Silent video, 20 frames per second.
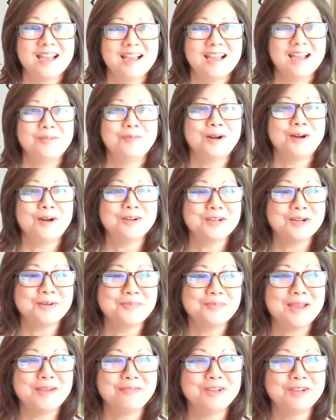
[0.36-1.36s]
Welcome
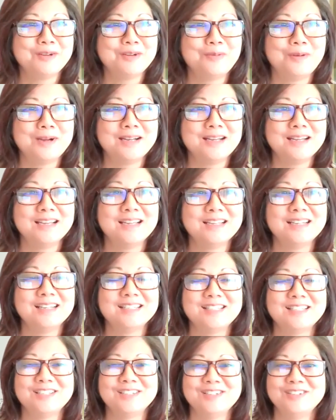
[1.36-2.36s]
everyone
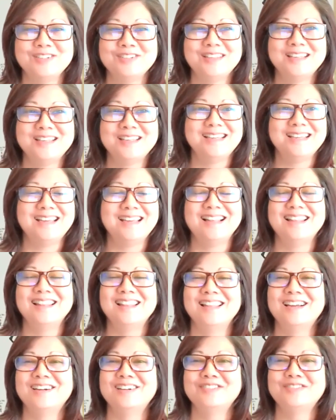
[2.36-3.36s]
to the
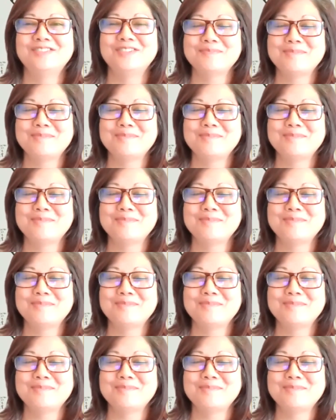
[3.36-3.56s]
Love,